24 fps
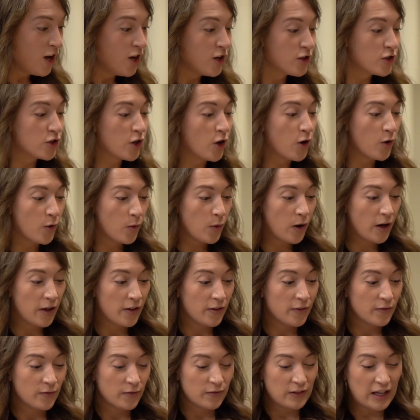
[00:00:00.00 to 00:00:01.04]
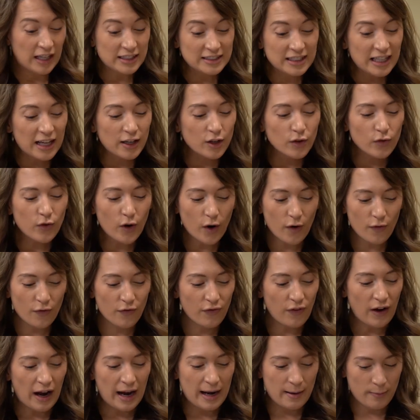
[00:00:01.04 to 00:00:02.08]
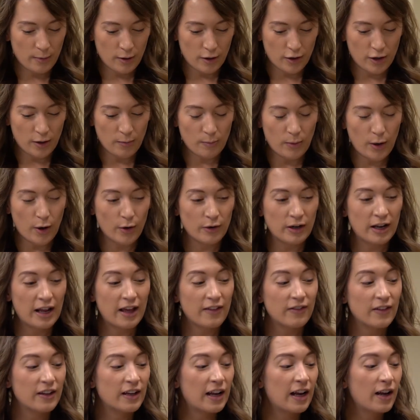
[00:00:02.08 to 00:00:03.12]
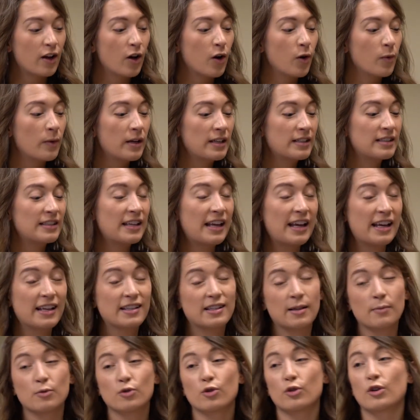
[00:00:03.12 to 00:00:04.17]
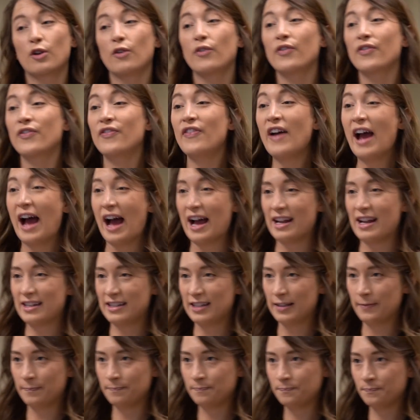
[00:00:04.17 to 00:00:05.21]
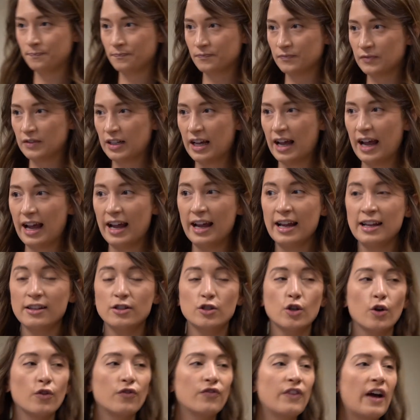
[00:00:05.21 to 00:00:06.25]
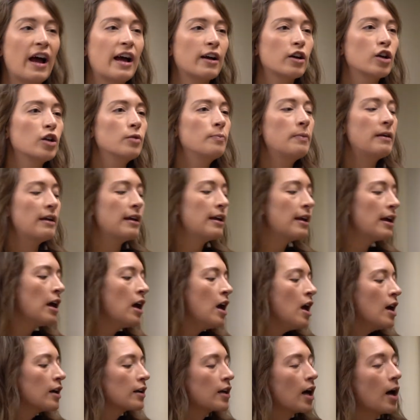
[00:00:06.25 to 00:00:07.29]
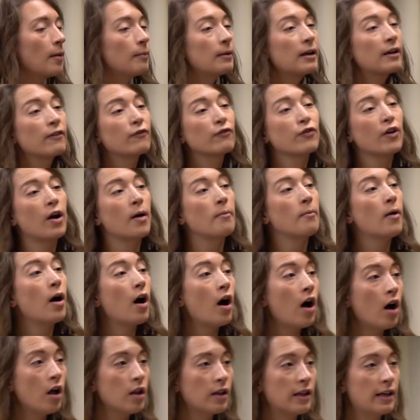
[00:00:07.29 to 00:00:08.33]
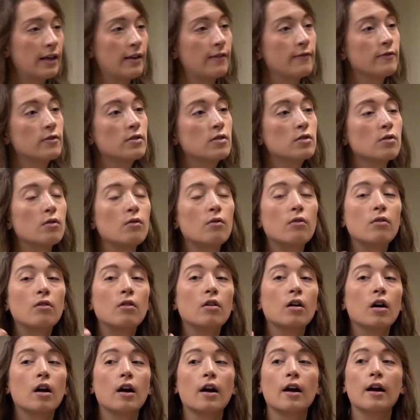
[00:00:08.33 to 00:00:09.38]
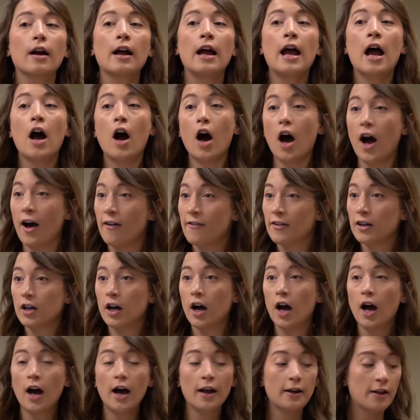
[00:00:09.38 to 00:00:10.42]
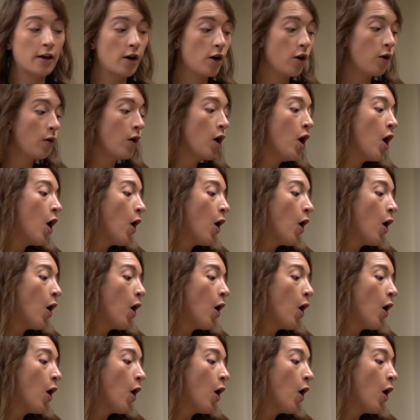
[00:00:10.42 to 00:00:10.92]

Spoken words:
So that's kind of our fiber component, and then I always say some sort of fat. Okay, so fat could be coming from olives or avocado,